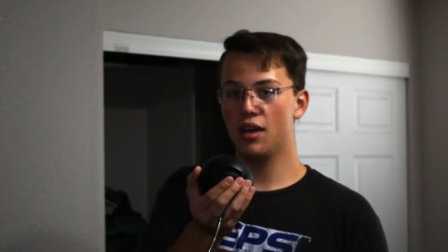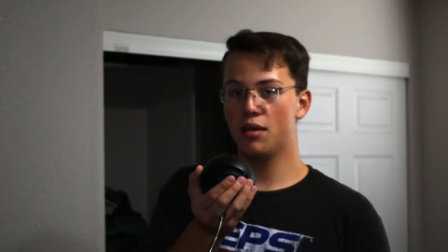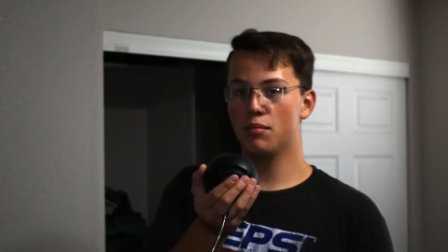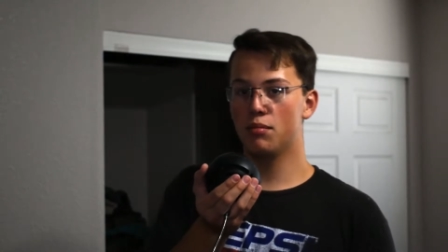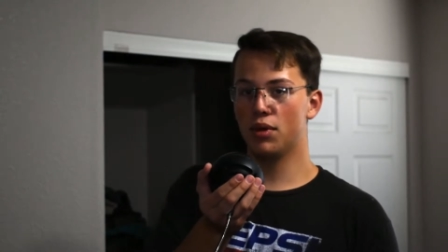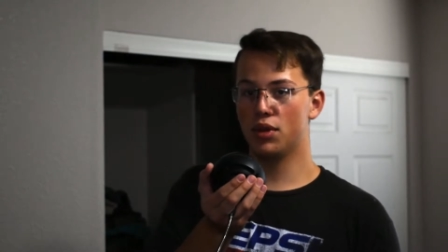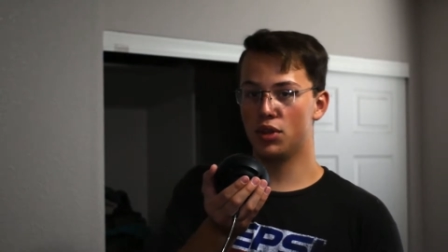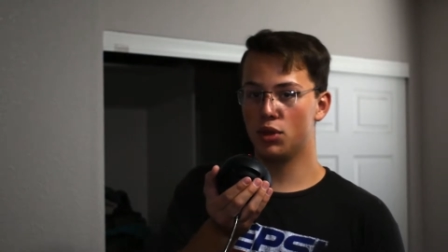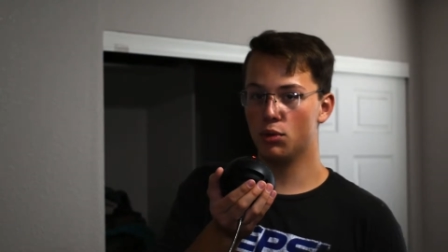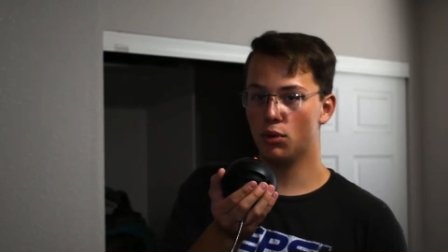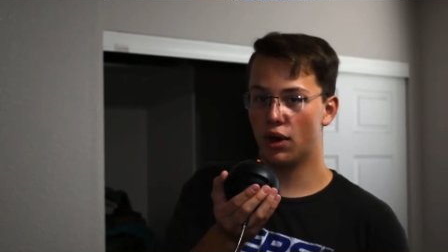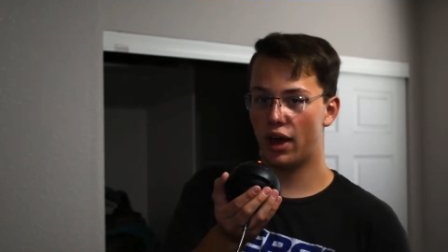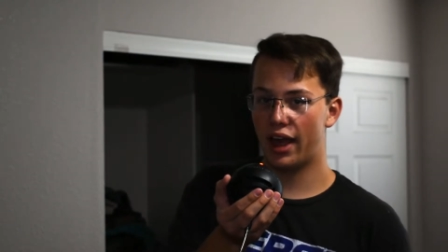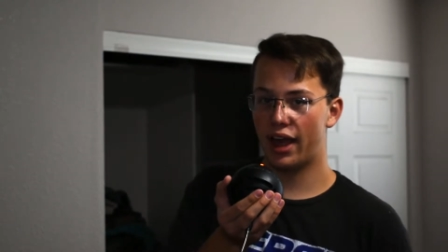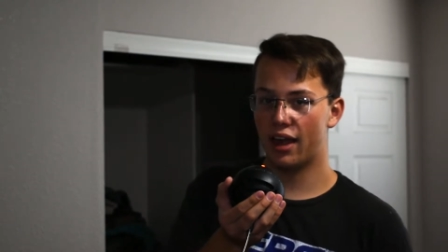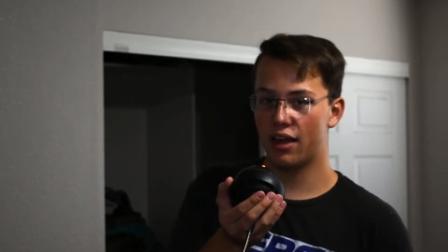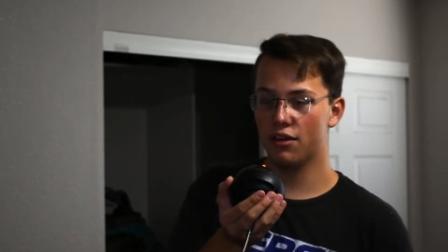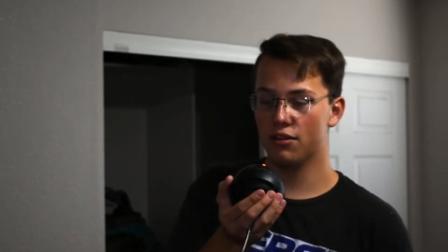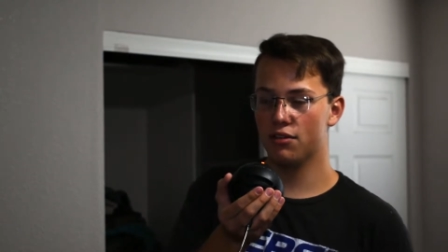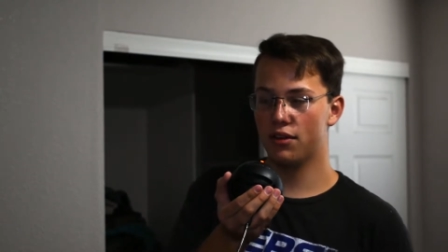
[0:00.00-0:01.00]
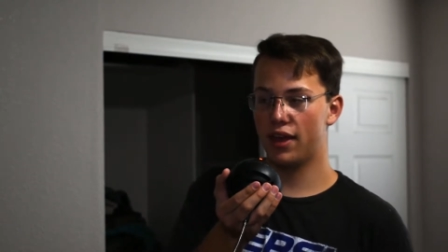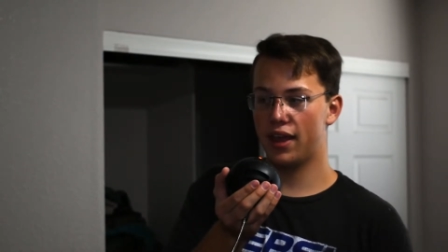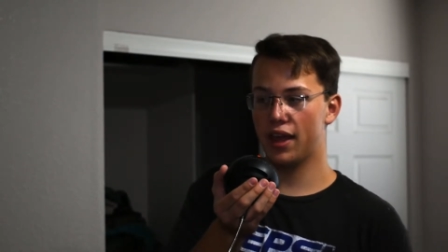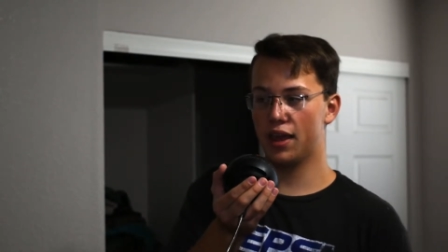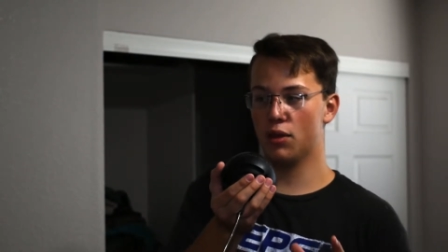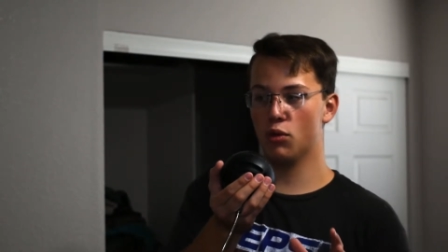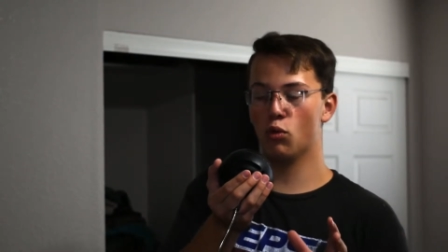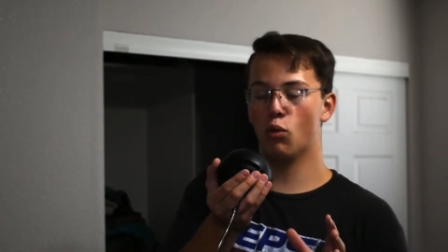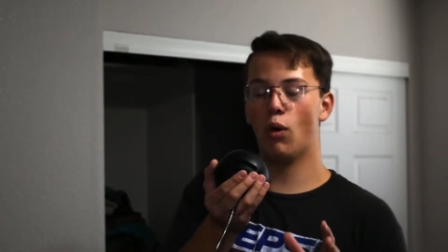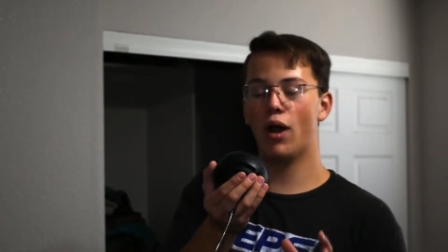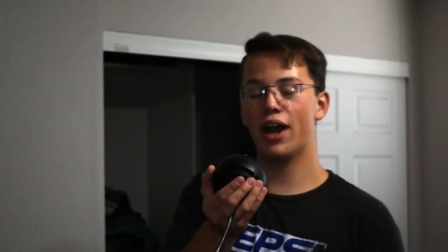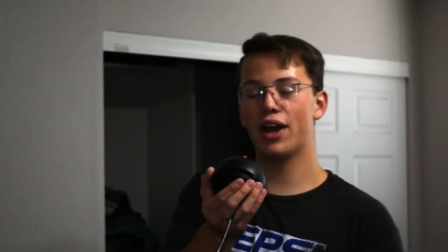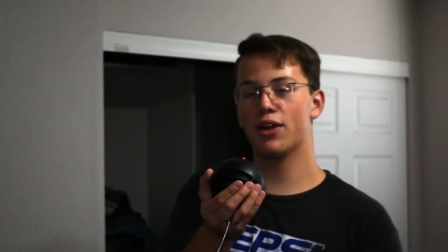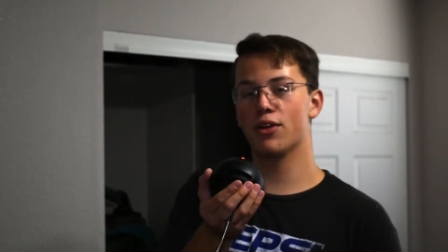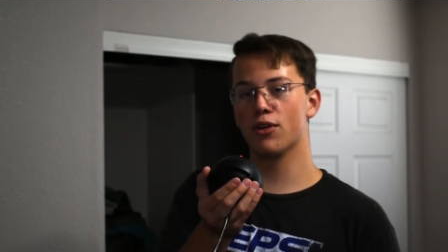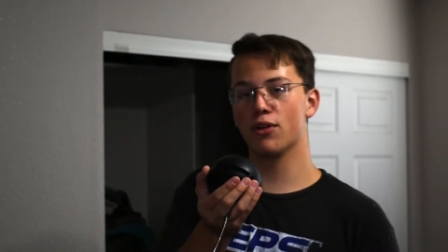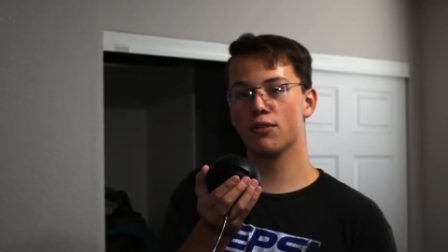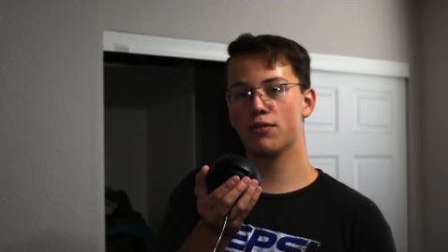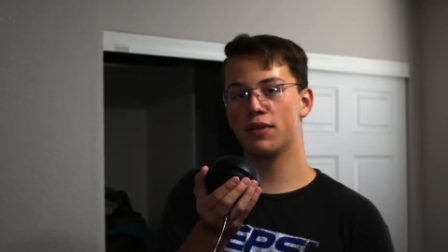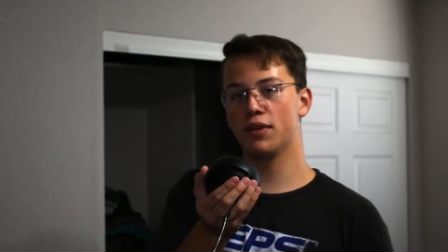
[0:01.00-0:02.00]
but you will have a
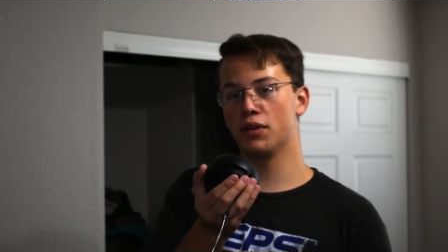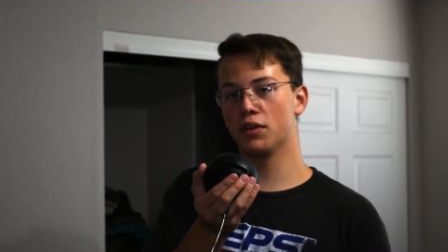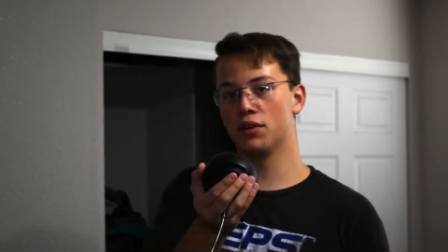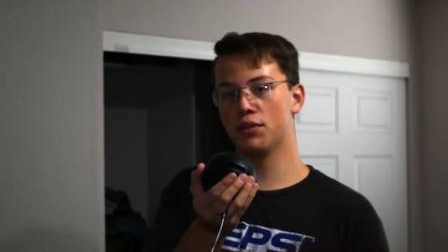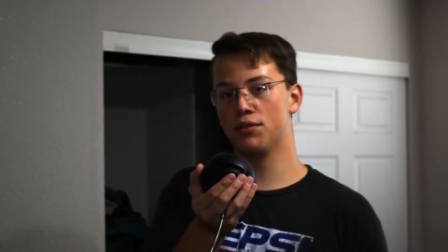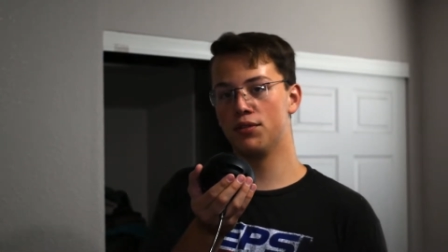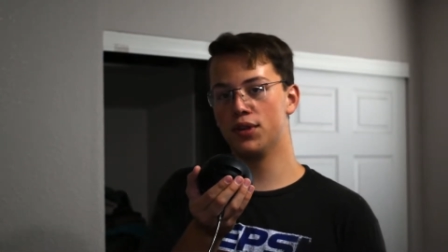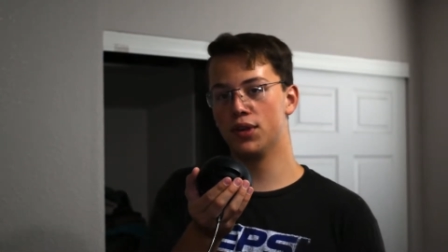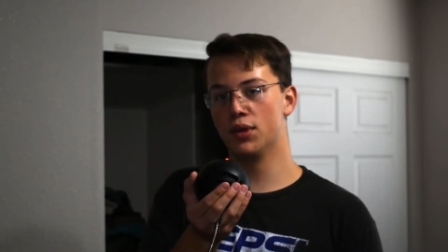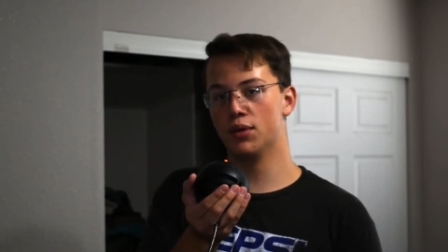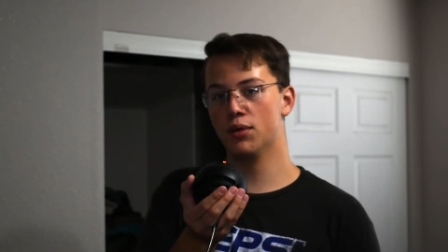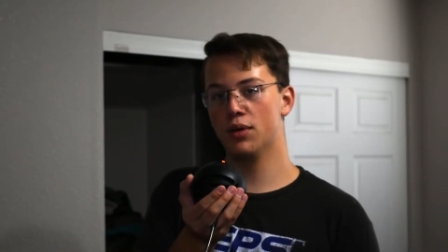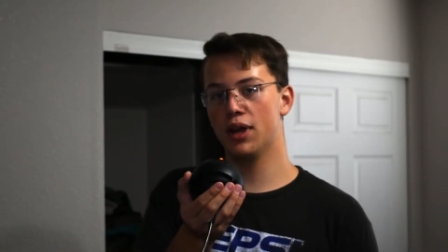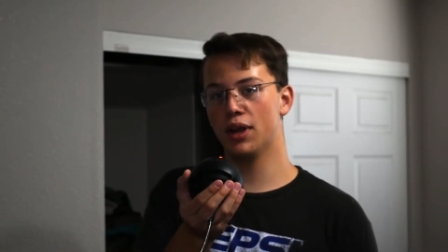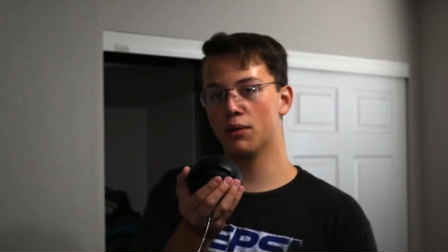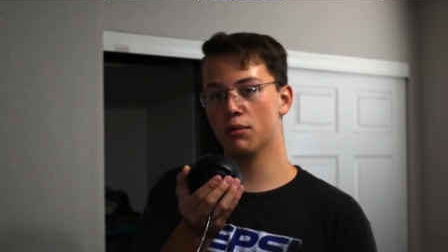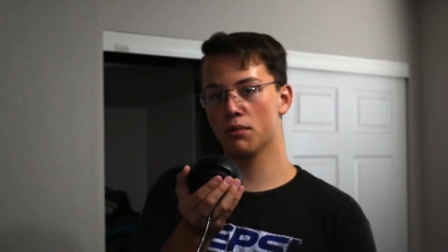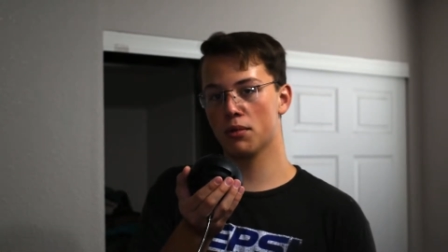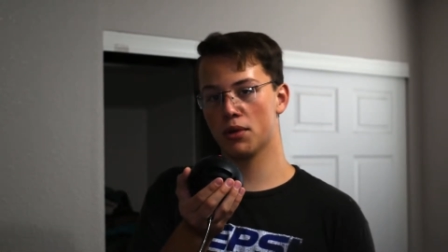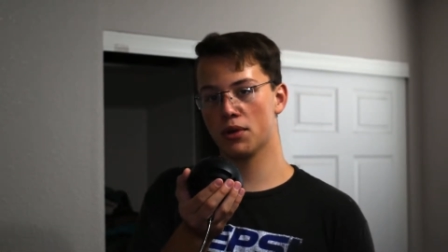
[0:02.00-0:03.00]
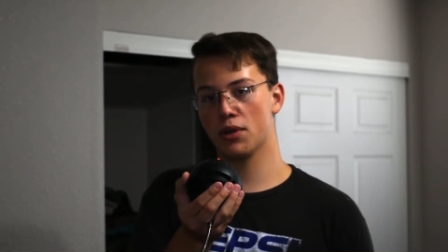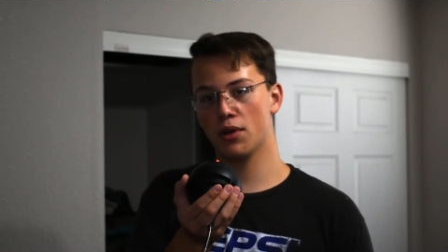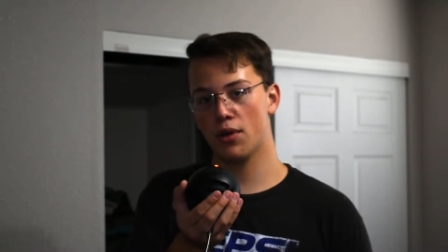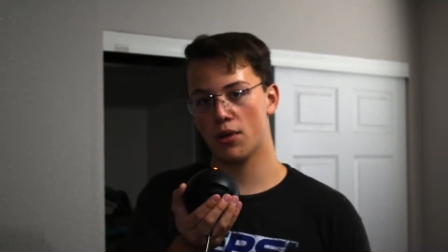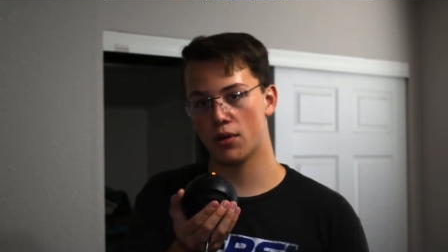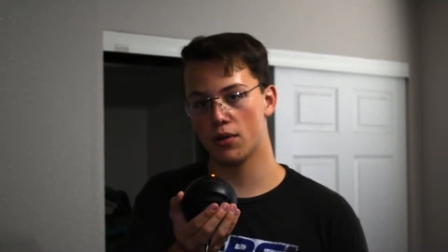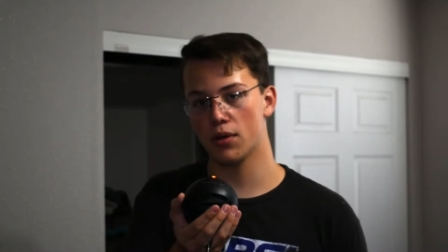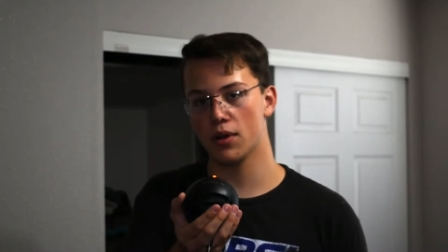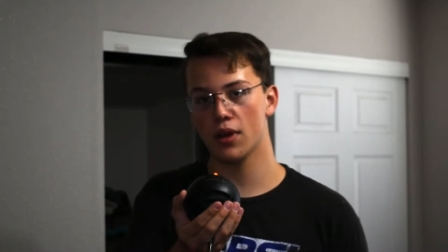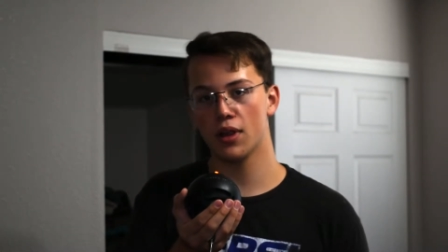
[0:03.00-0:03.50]
wider field of view in return.